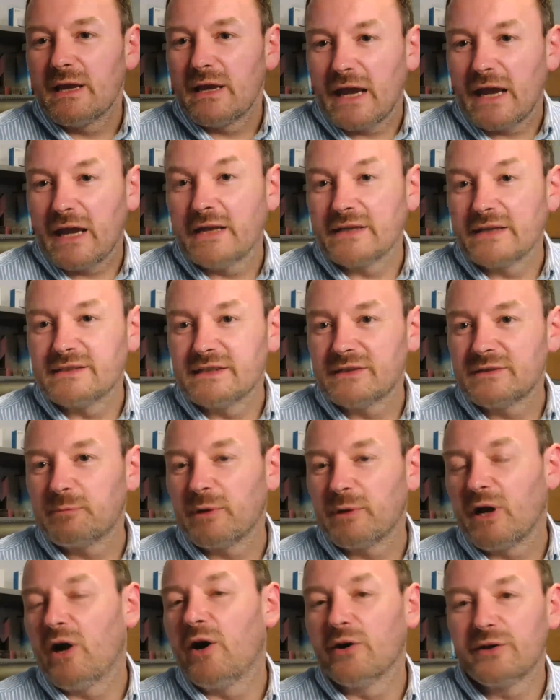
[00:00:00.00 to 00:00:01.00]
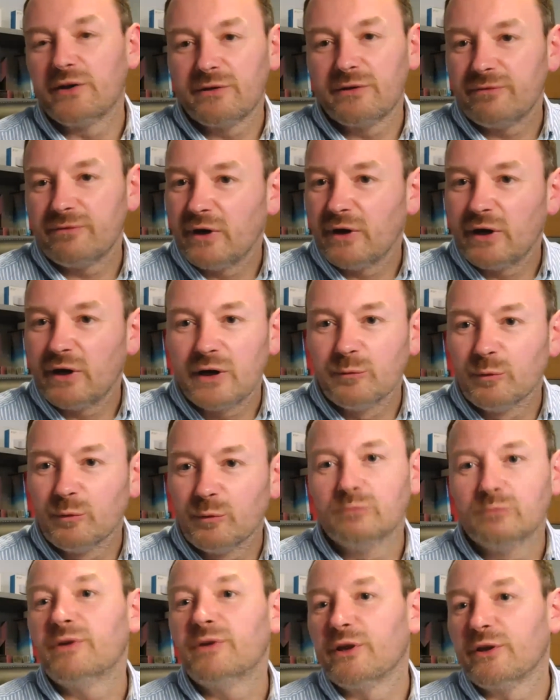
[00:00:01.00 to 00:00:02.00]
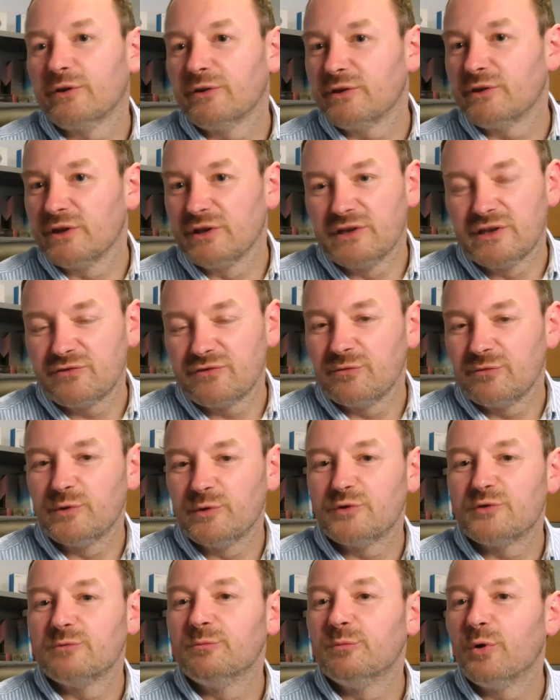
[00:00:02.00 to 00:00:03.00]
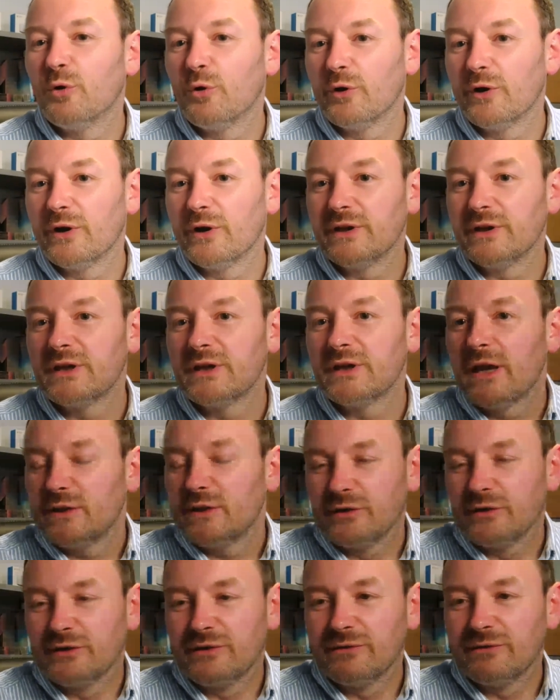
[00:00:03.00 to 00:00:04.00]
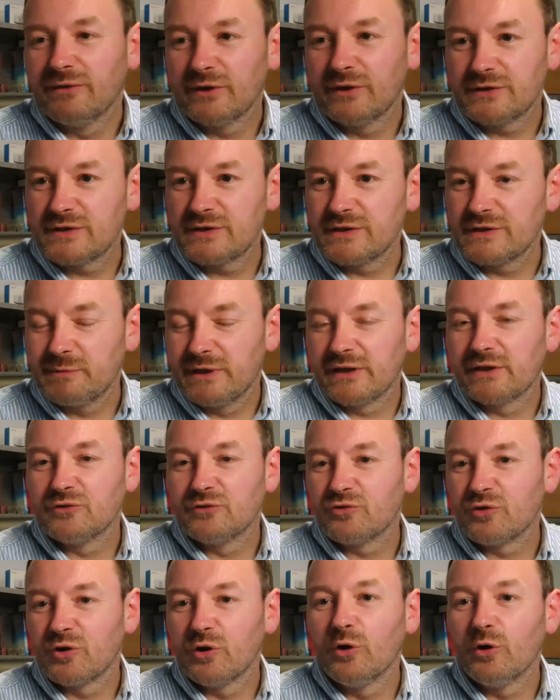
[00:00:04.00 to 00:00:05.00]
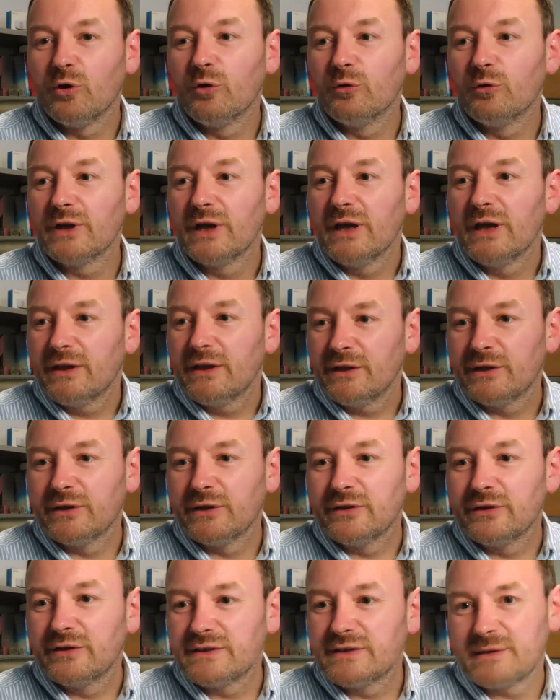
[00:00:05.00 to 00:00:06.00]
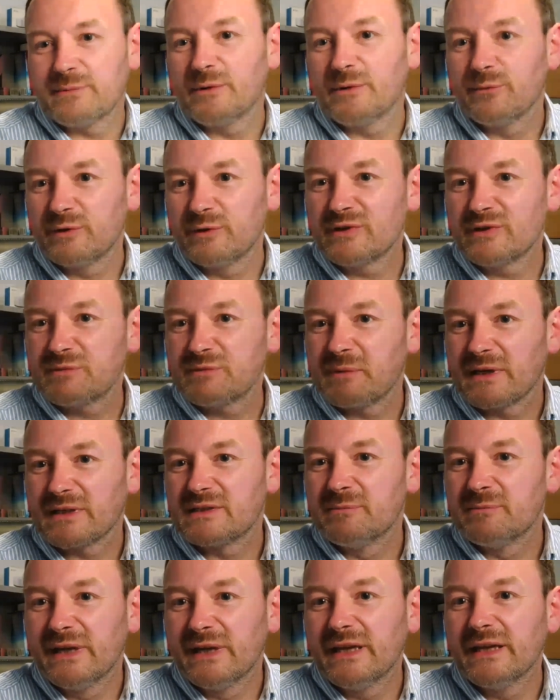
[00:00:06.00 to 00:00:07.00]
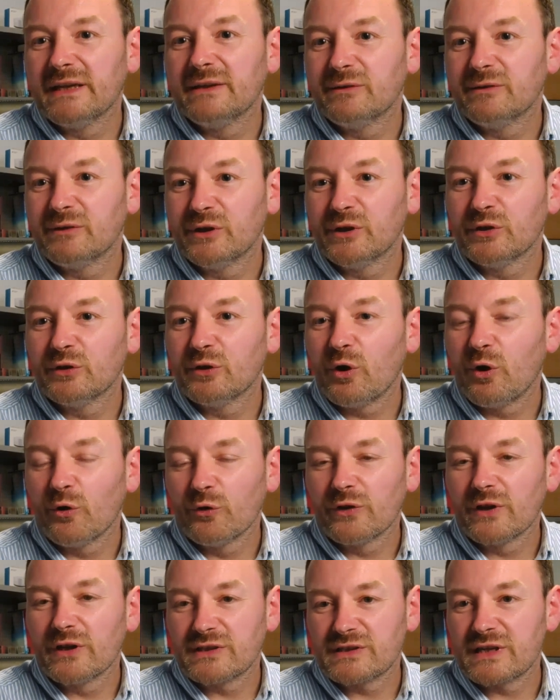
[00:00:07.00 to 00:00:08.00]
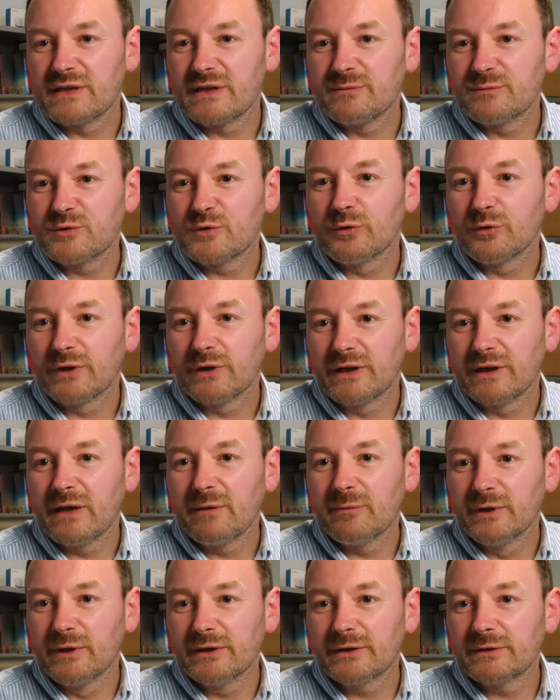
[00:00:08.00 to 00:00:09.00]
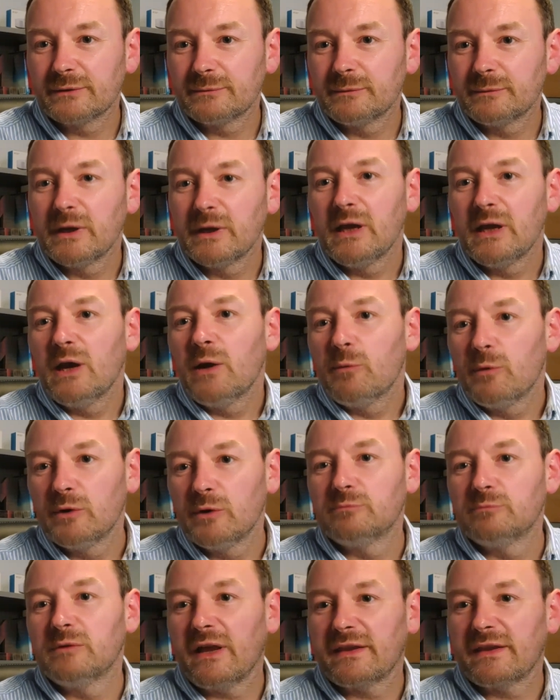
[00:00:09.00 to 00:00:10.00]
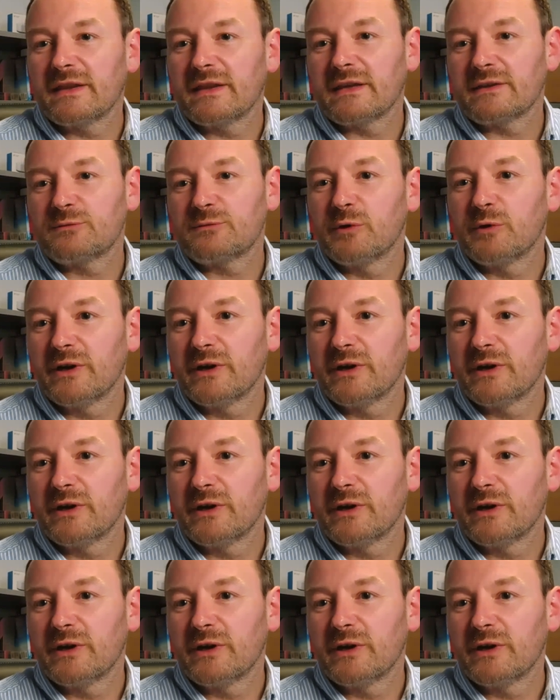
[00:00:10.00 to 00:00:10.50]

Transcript: exist behind a firewall. Your distribution point, your device that's being controlled. Typically we expect to be on the same sort of network. Well, I think that's where